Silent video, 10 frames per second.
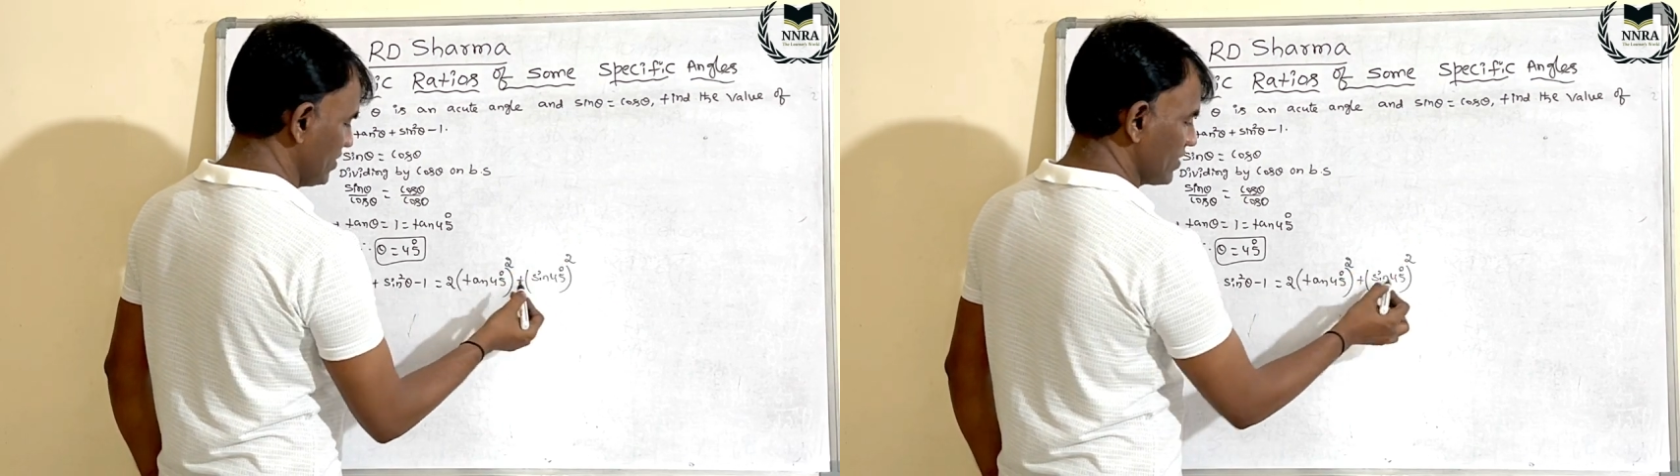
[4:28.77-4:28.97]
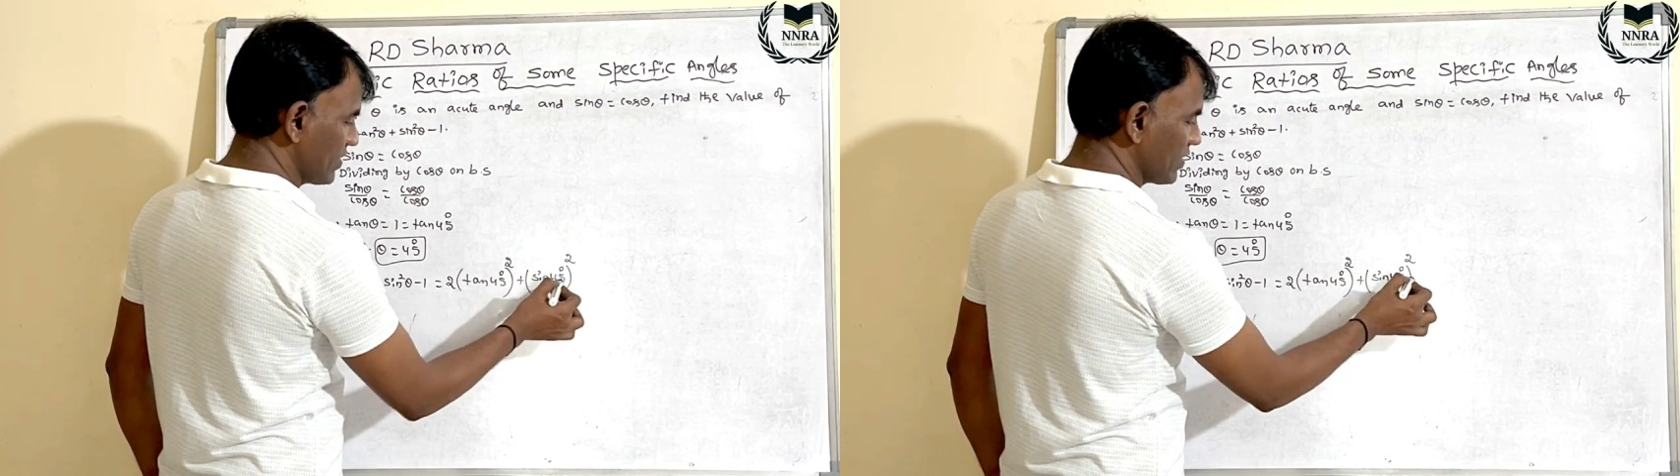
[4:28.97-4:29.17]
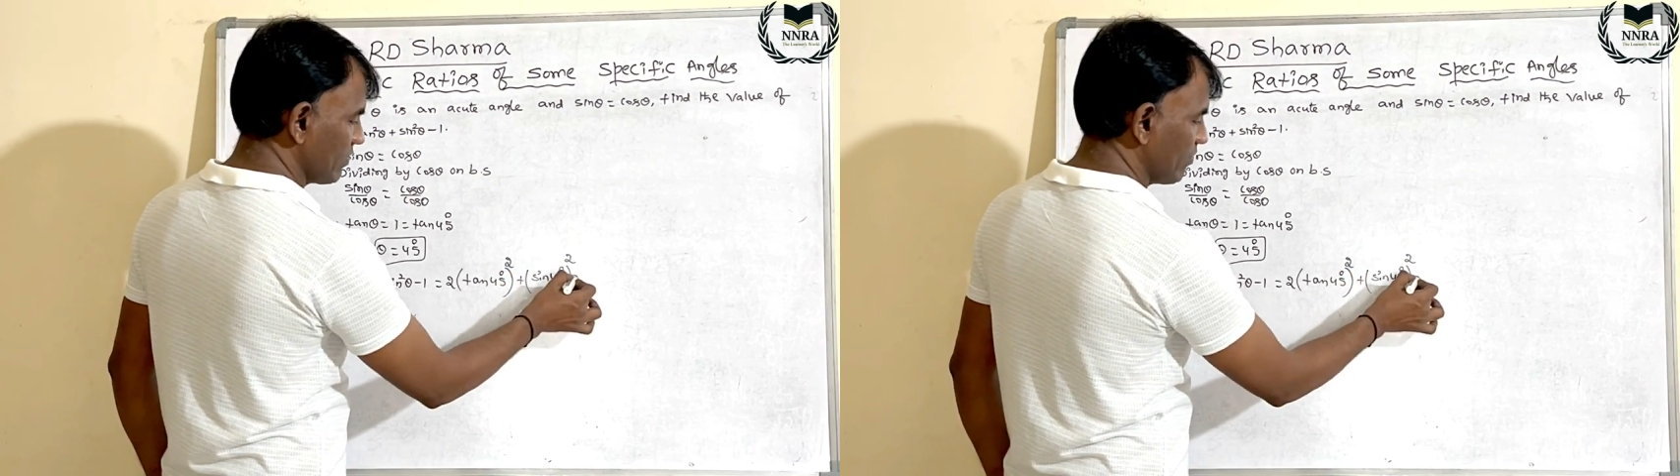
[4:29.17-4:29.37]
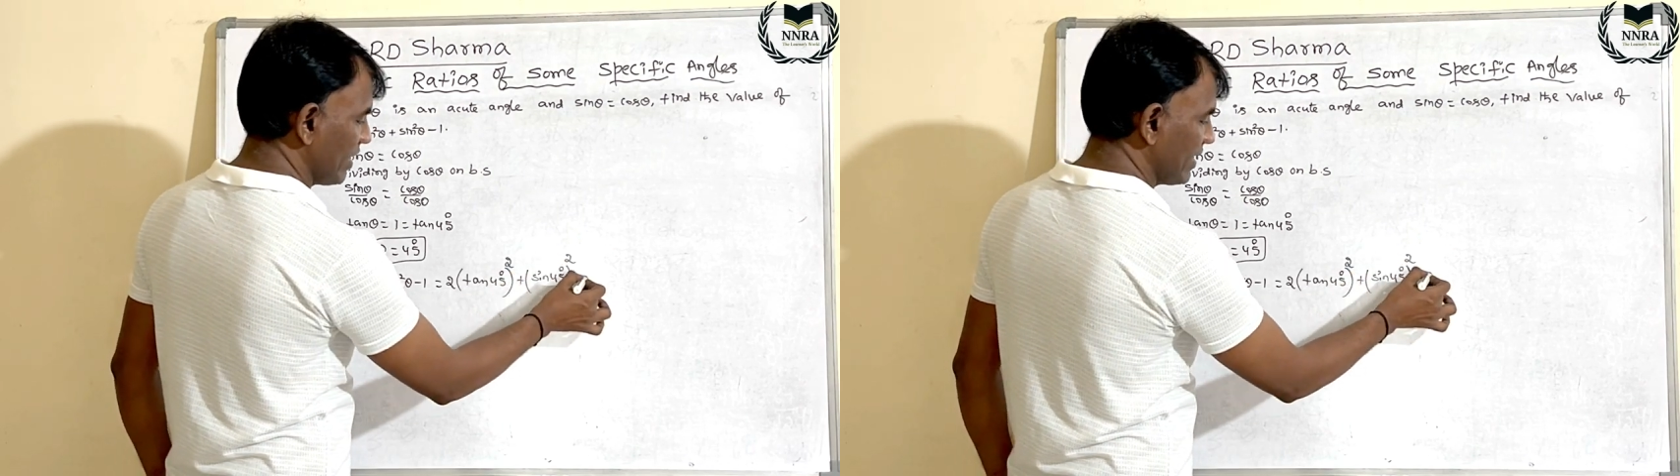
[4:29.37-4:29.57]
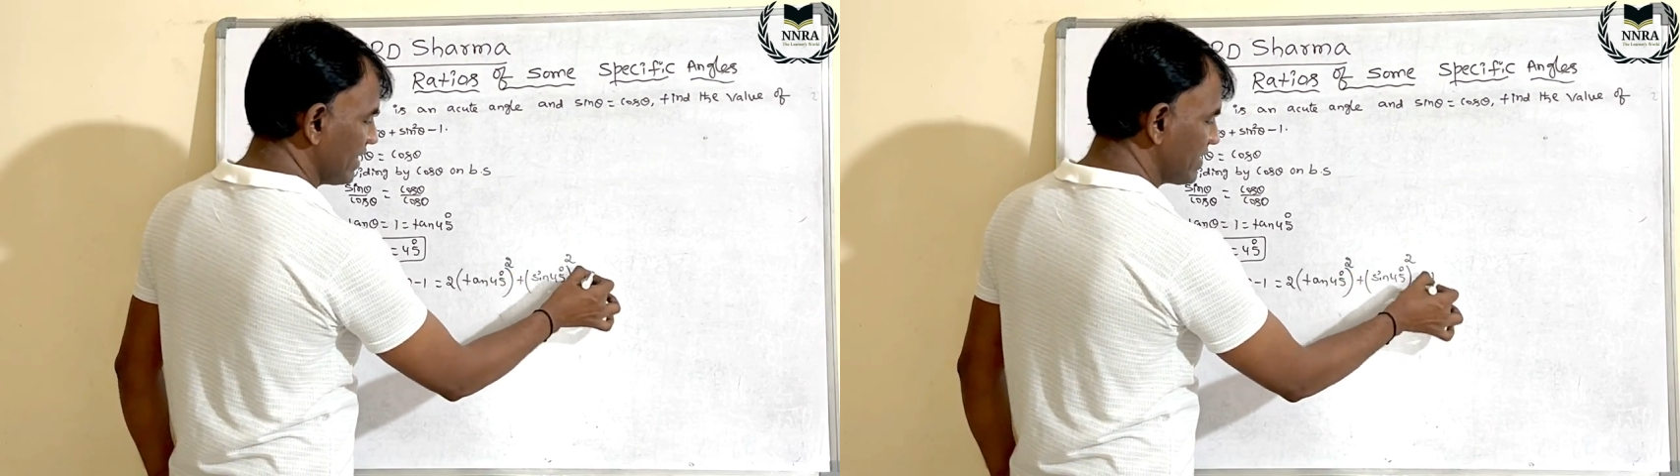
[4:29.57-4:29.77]
So
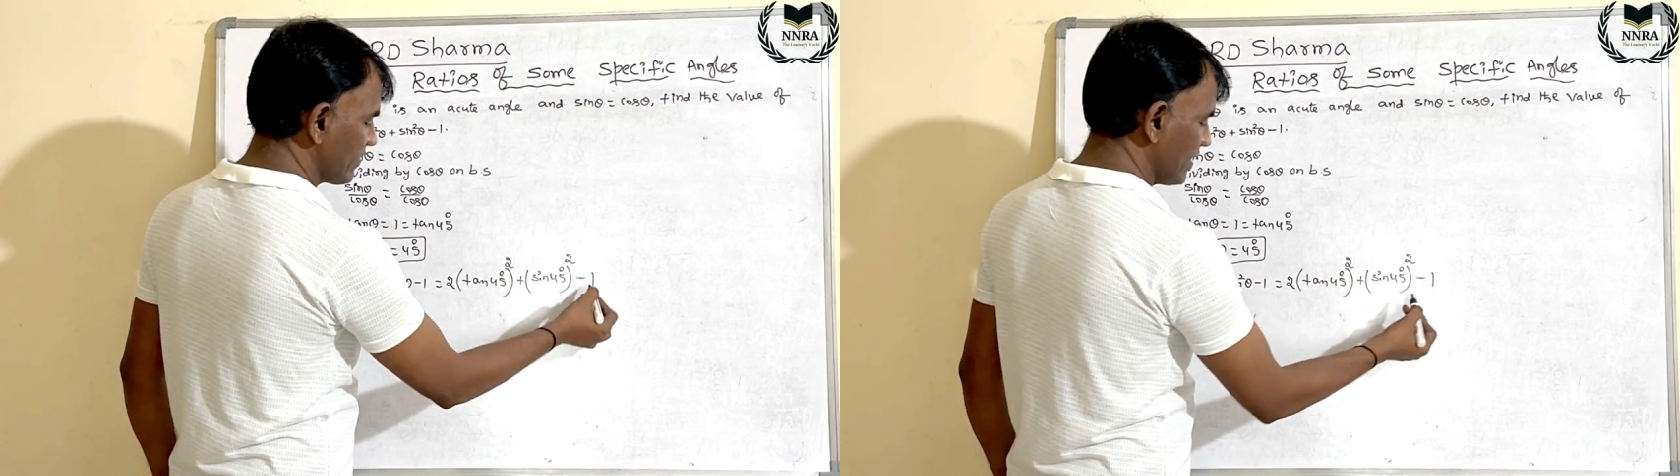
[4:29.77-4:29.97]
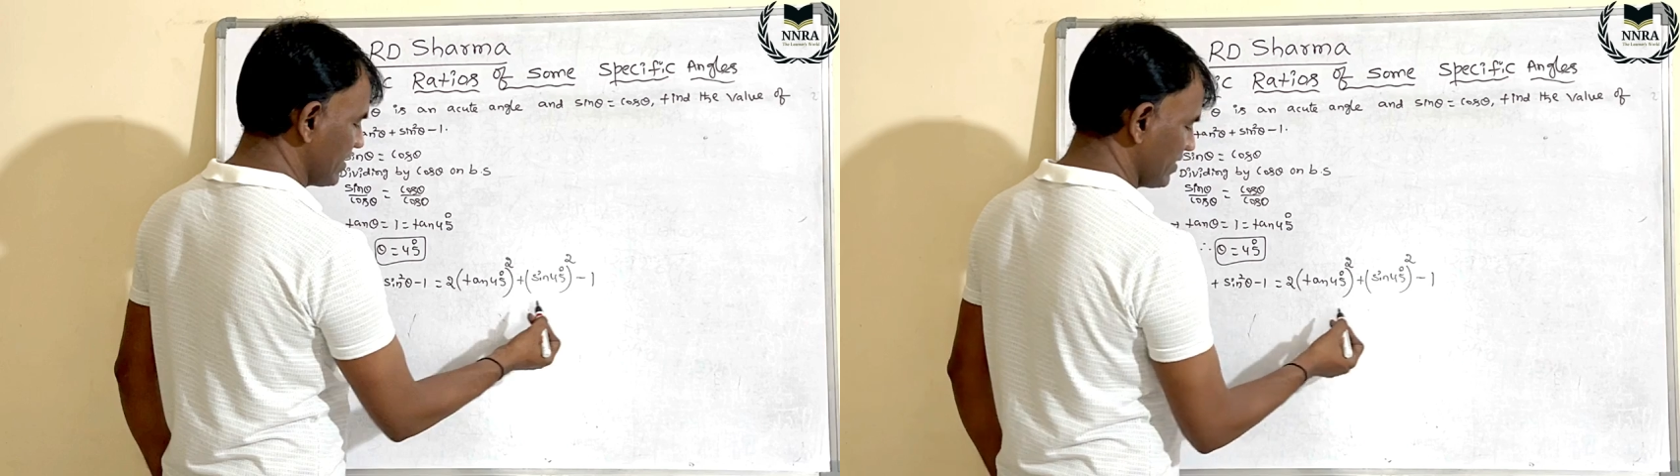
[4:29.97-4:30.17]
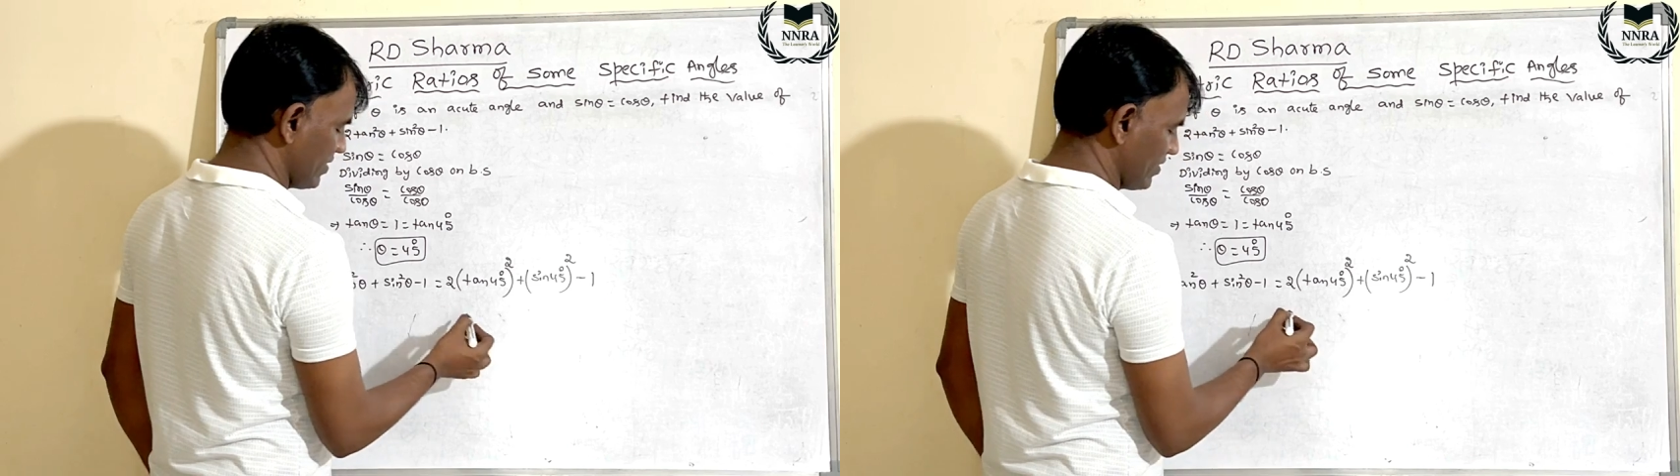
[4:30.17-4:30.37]
minus 1.